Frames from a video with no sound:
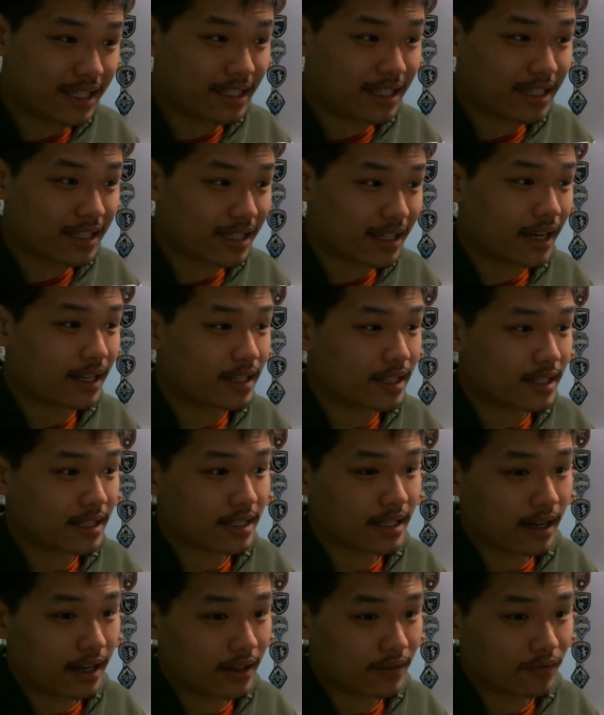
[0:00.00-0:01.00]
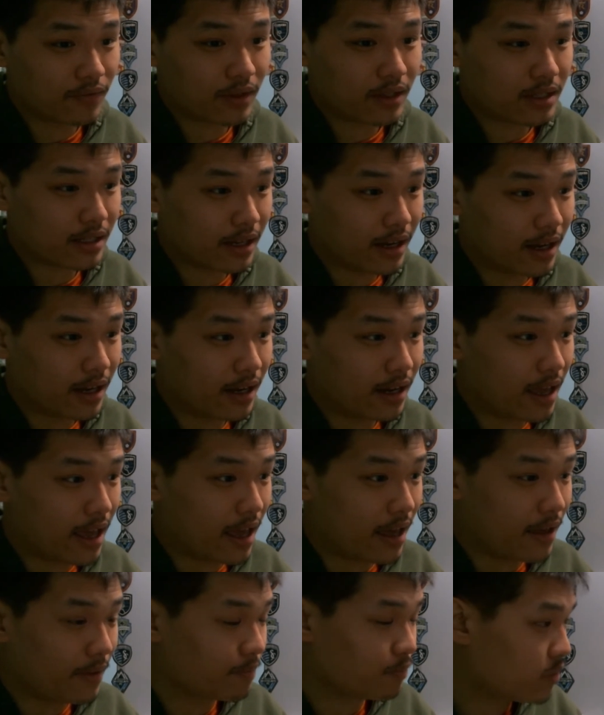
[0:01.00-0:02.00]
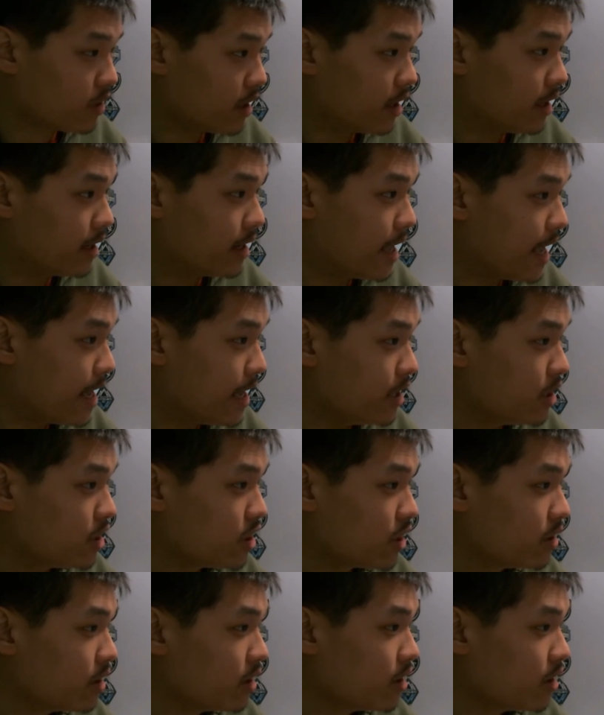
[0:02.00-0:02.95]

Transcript: decided to sign an aging